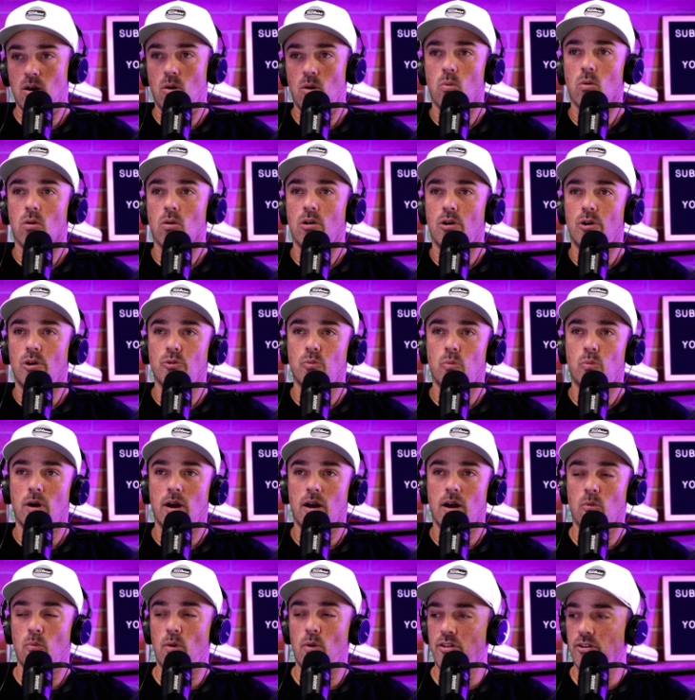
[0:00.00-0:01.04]
a world
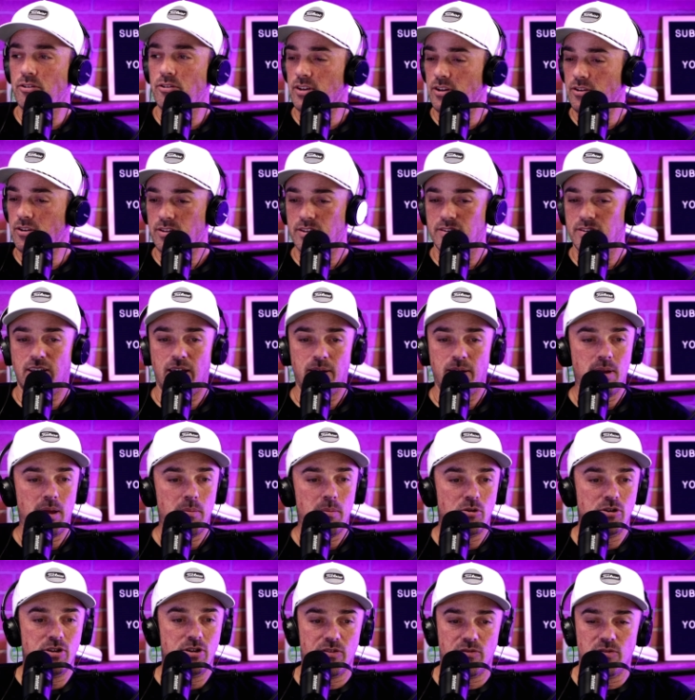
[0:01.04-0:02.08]
where, whether it's under the same
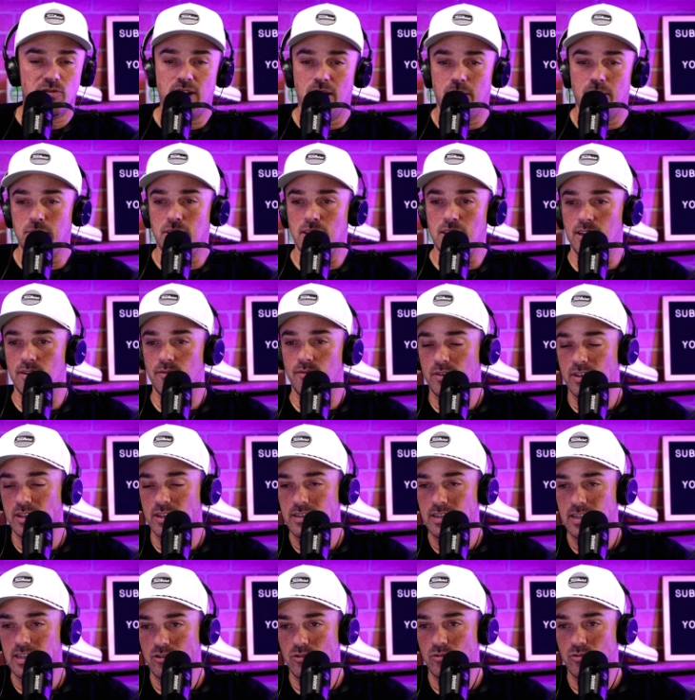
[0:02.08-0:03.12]
name or different name, Live
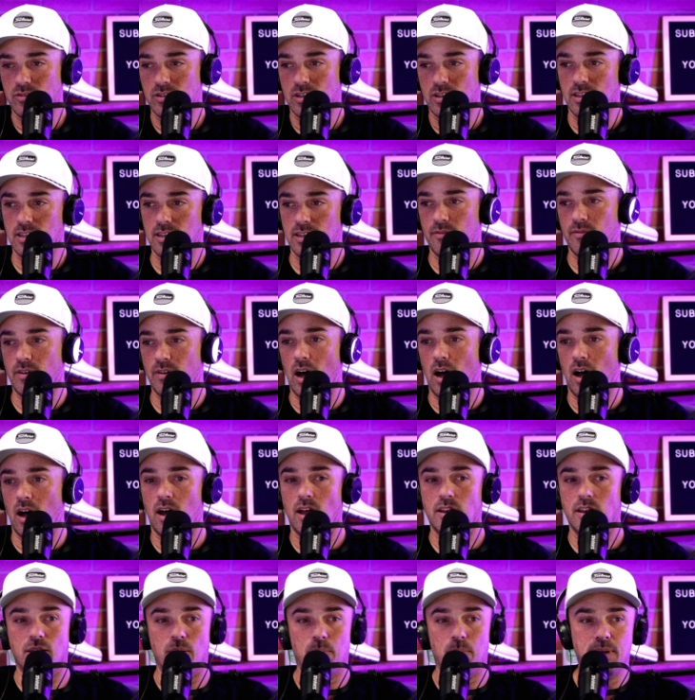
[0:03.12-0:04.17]
continues to live
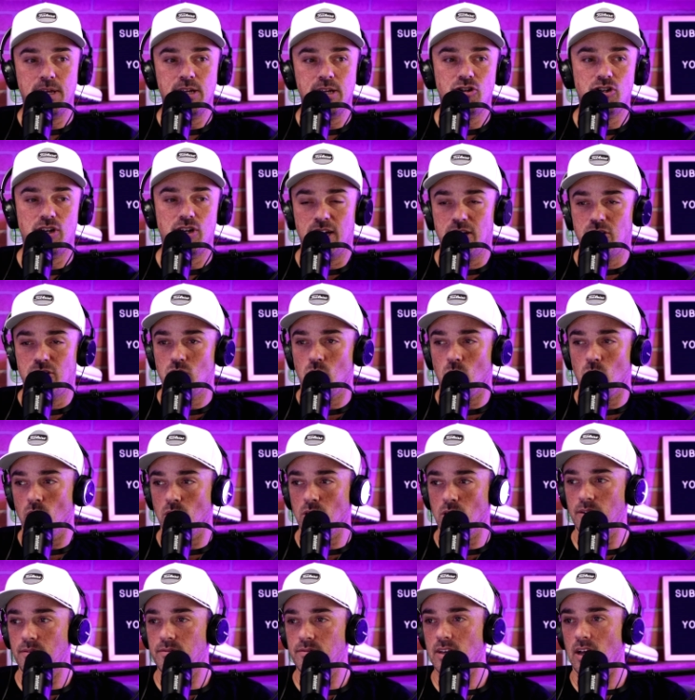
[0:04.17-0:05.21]
on, the PGA
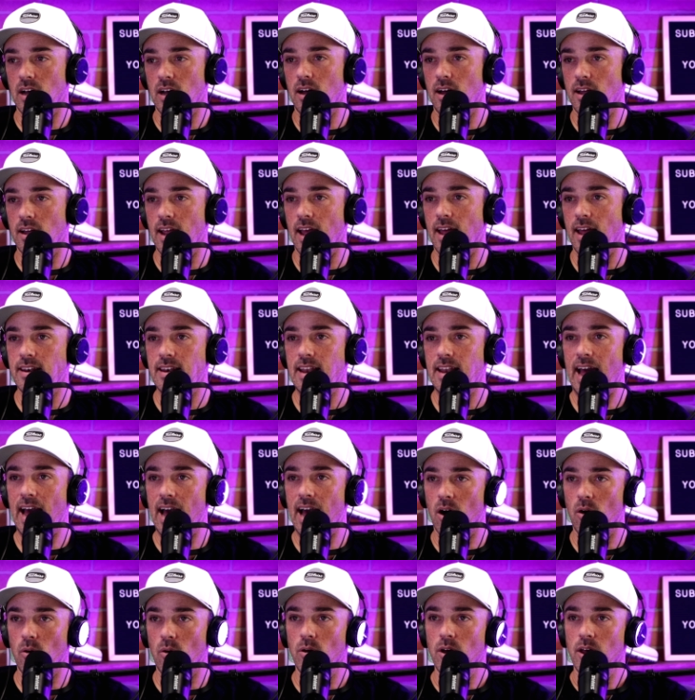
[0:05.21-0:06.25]
Tour lives on, and
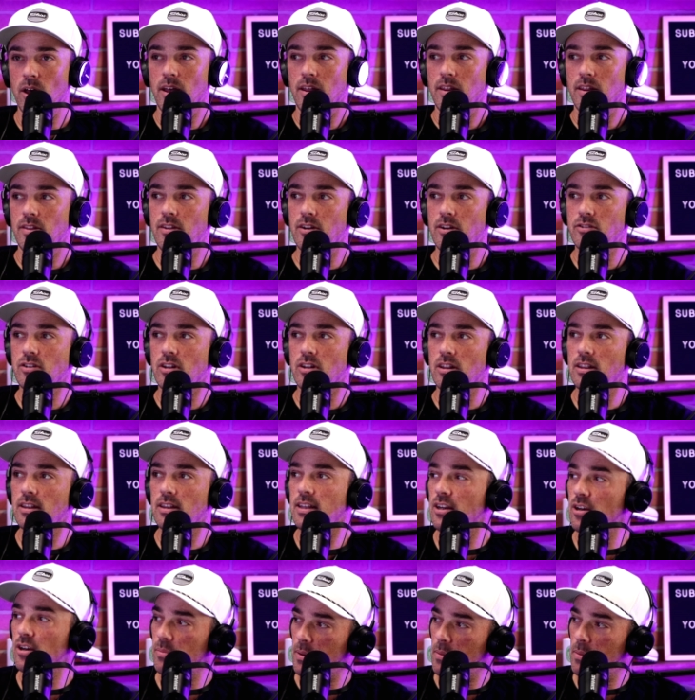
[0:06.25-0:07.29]
now there's a
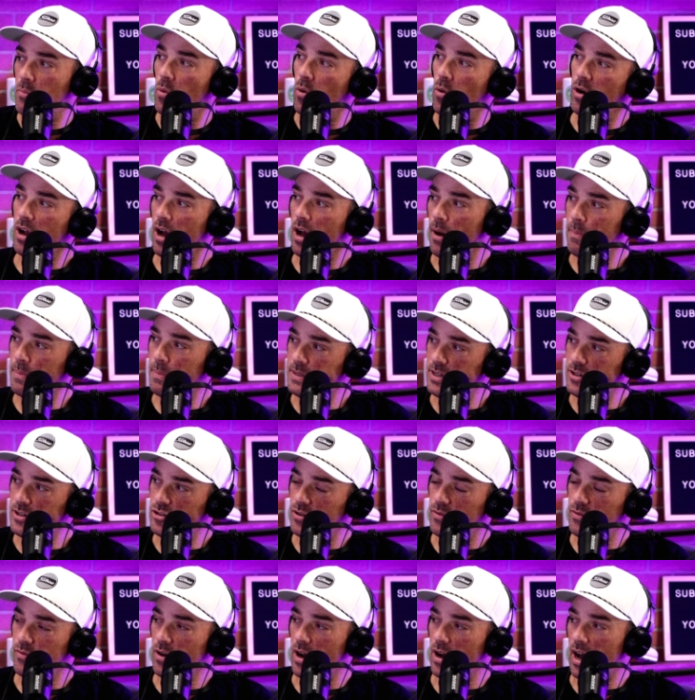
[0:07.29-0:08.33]
little bit more
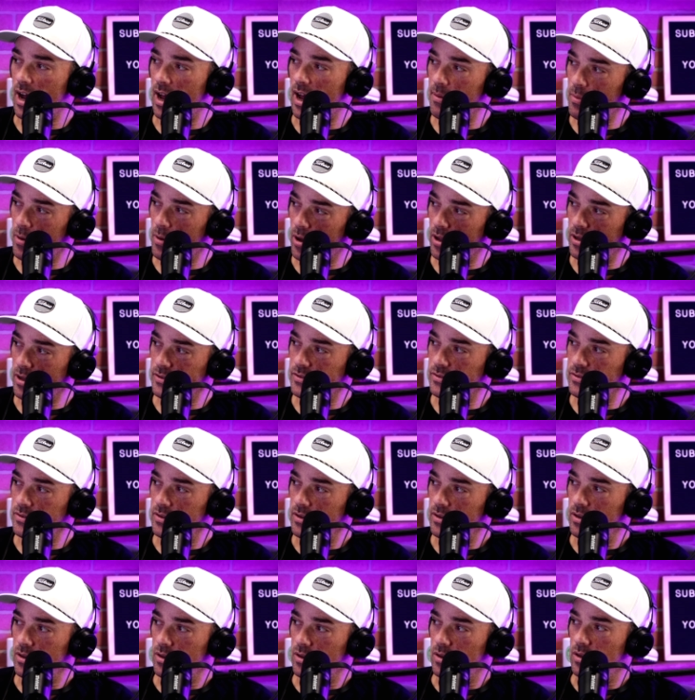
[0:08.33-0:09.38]
competition for eyeballs.
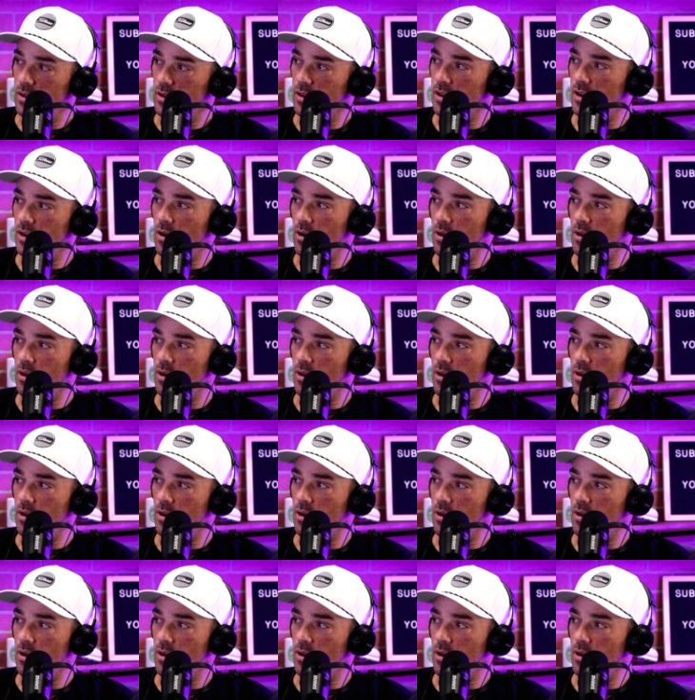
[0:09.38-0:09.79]
You know what